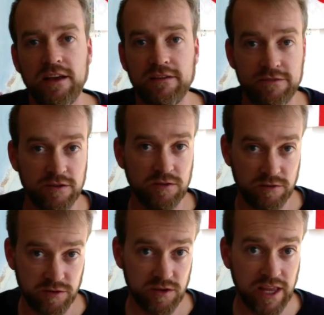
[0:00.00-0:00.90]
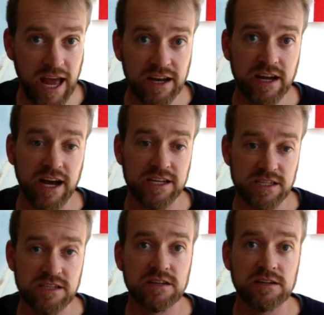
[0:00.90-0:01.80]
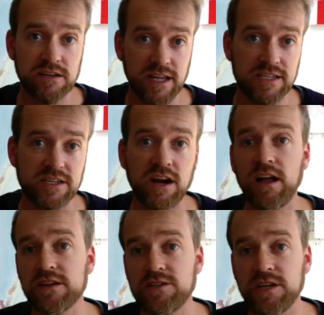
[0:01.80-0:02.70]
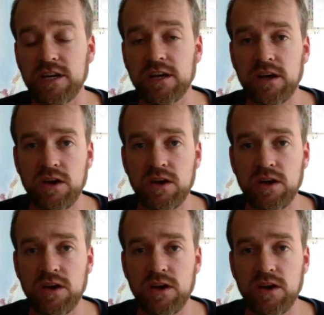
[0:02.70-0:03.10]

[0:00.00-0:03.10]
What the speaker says: for land ice glaciology,